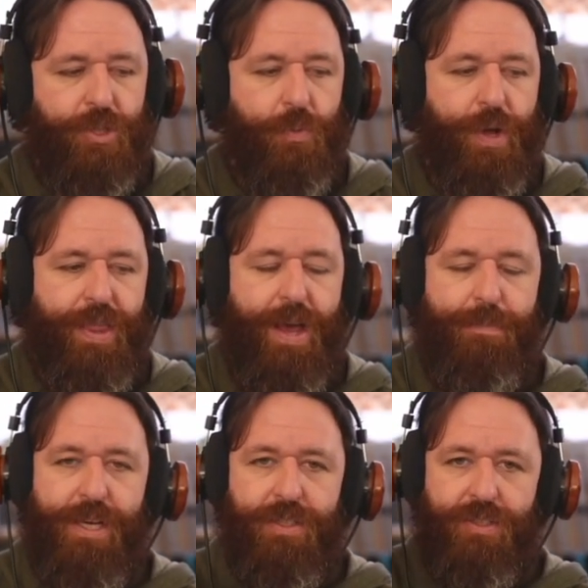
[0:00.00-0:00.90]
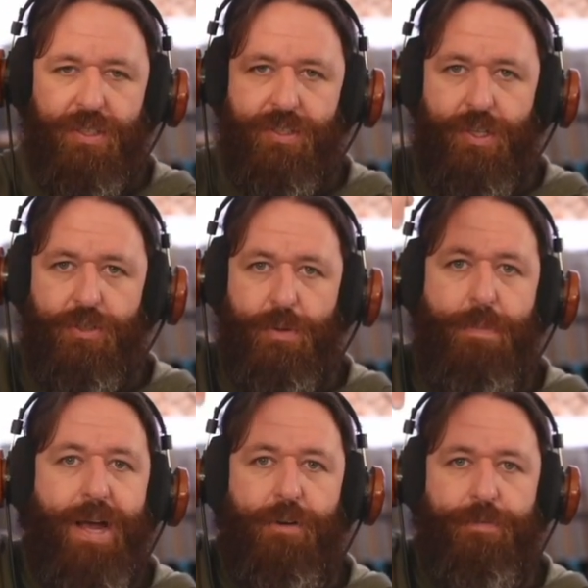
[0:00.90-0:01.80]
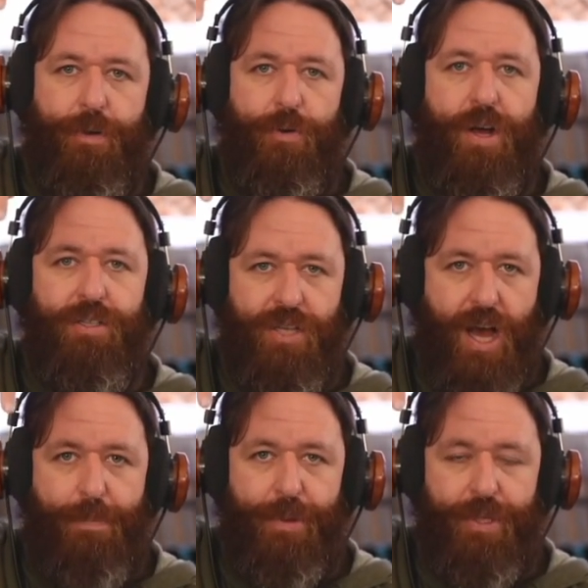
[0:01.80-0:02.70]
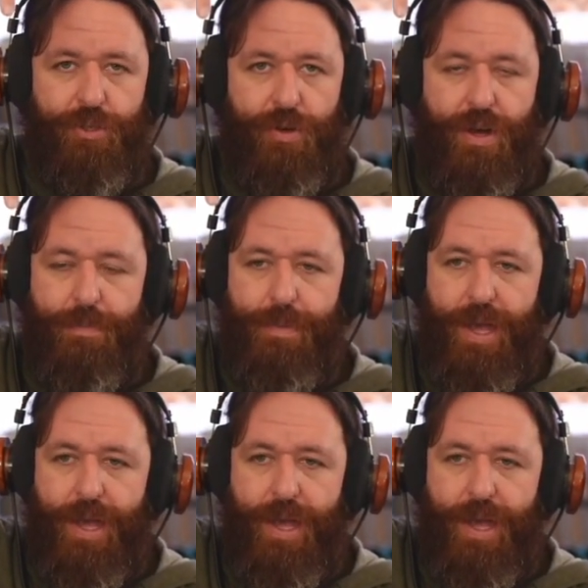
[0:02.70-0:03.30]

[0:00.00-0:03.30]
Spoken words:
So what that means is there's a microphone on top of the drum